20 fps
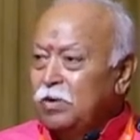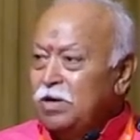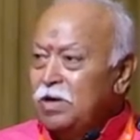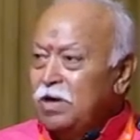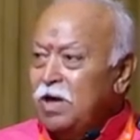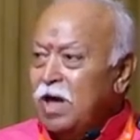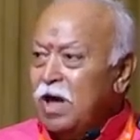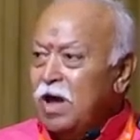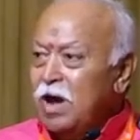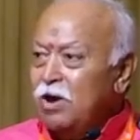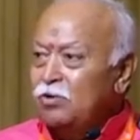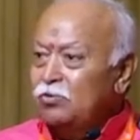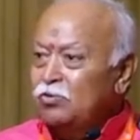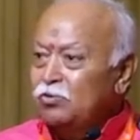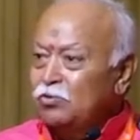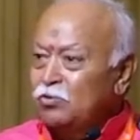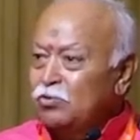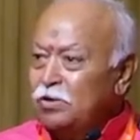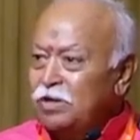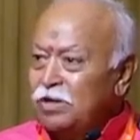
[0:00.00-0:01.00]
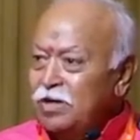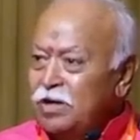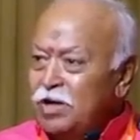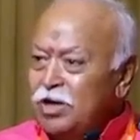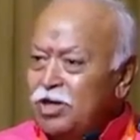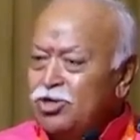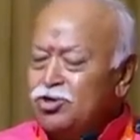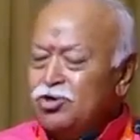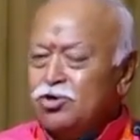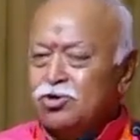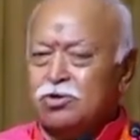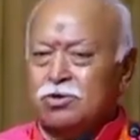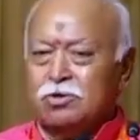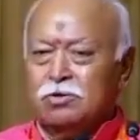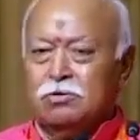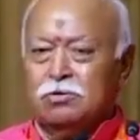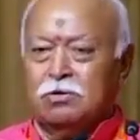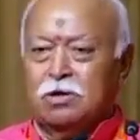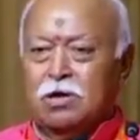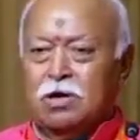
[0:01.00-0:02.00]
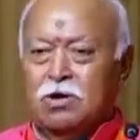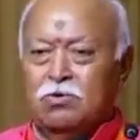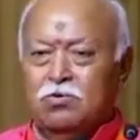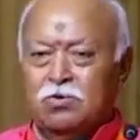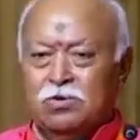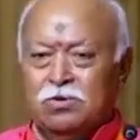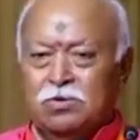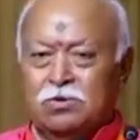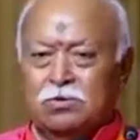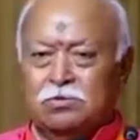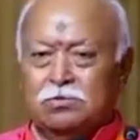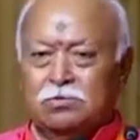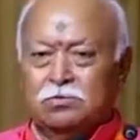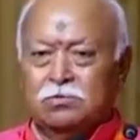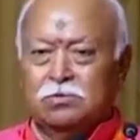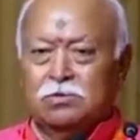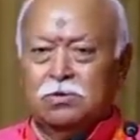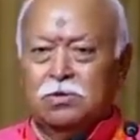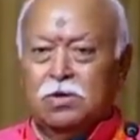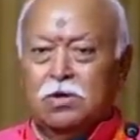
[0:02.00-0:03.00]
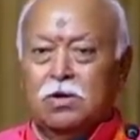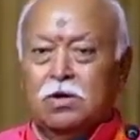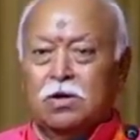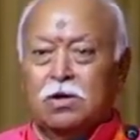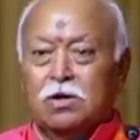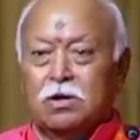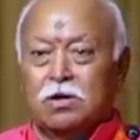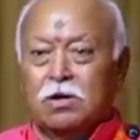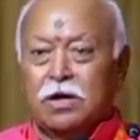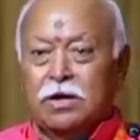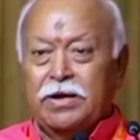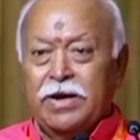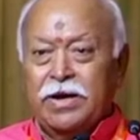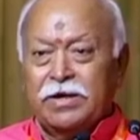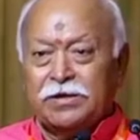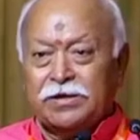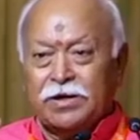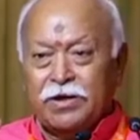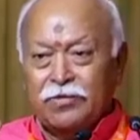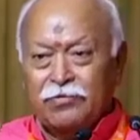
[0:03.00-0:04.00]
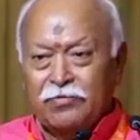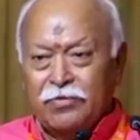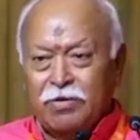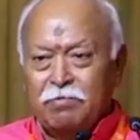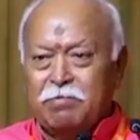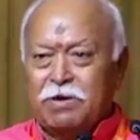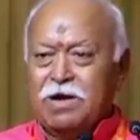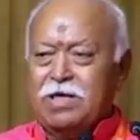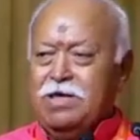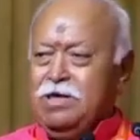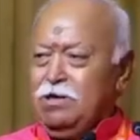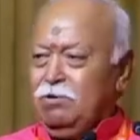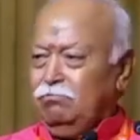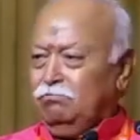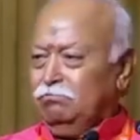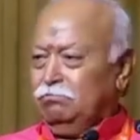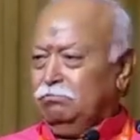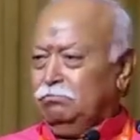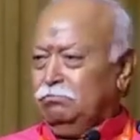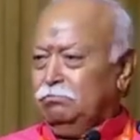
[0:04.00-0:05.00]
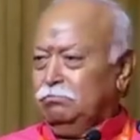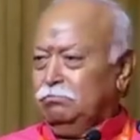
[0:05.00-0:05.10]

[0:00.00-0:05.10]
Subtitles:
we have to reach out, connect everybody.